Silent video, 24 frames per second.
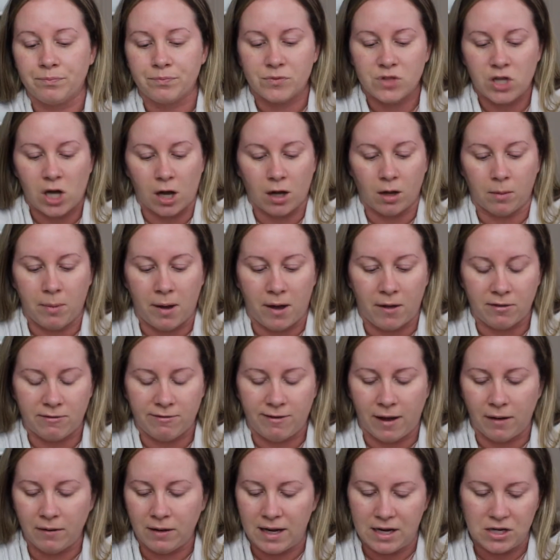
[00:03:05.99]
talk about the
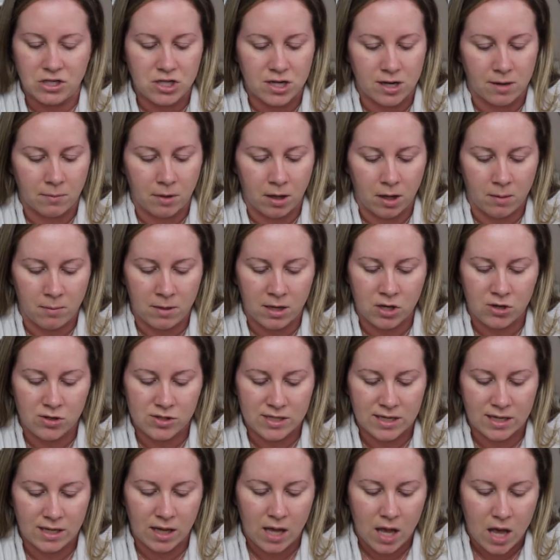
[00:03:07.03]
foundation I'm going to be
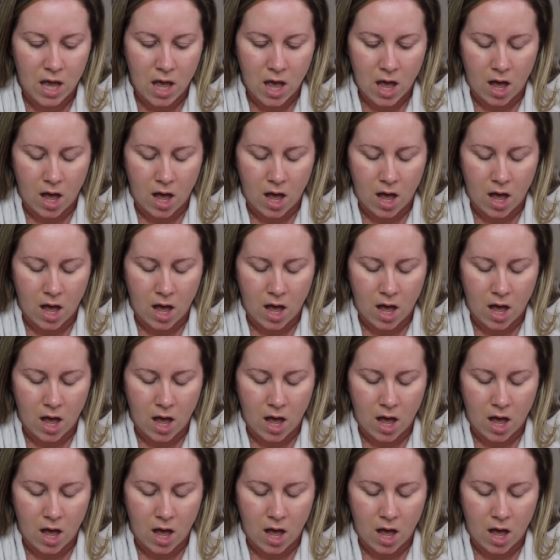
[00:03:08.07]
using.